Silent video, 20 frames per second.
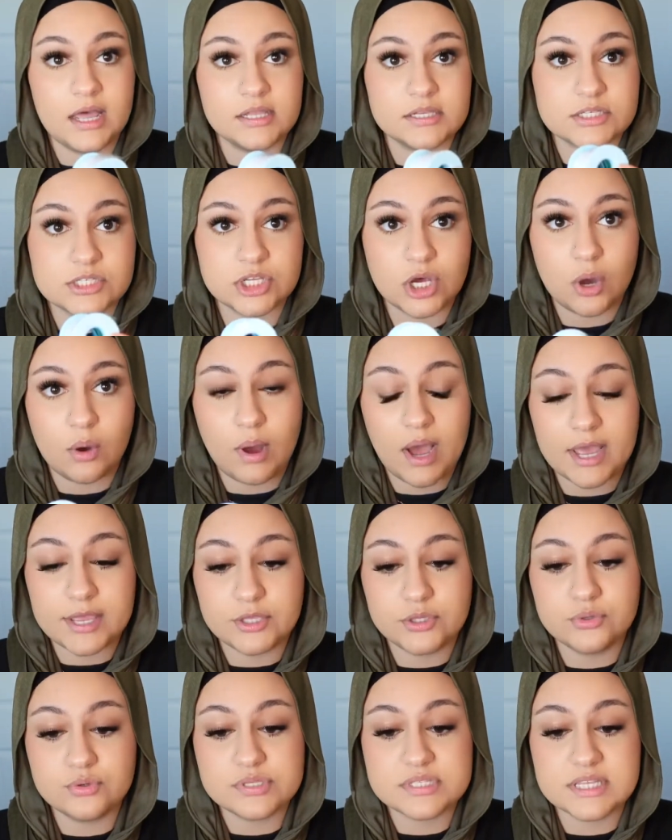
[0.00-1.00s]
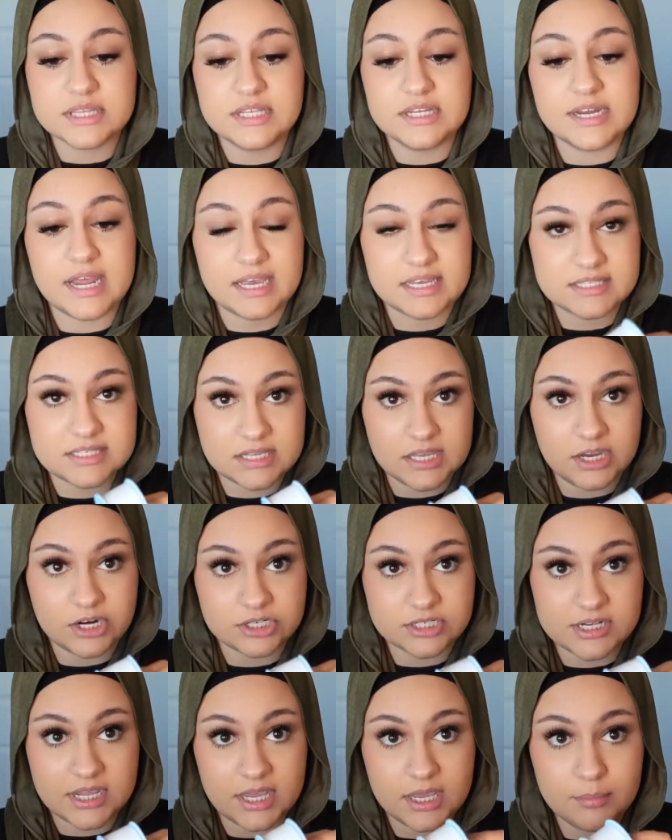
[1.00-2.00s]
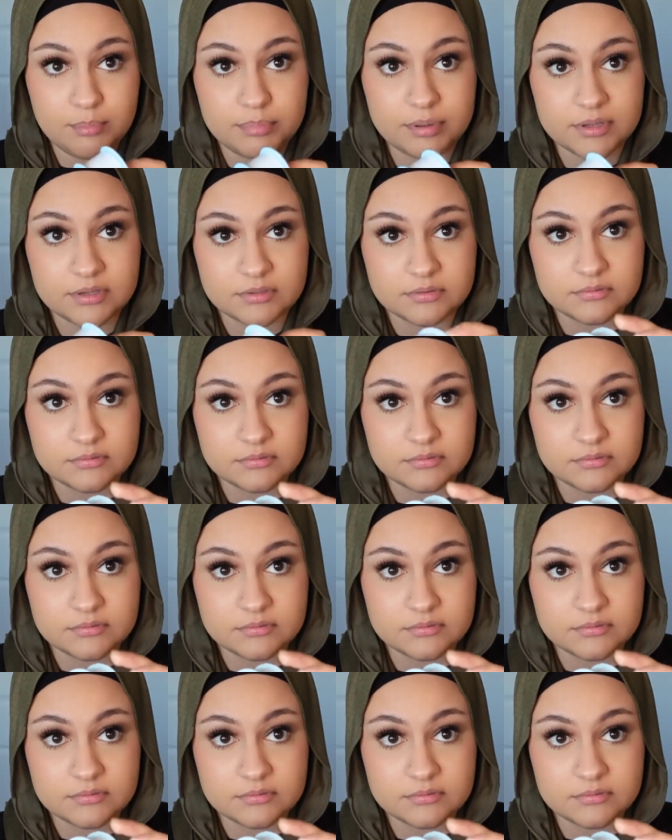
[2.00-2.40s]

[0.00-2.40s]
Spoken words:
So I use the Next Care tape.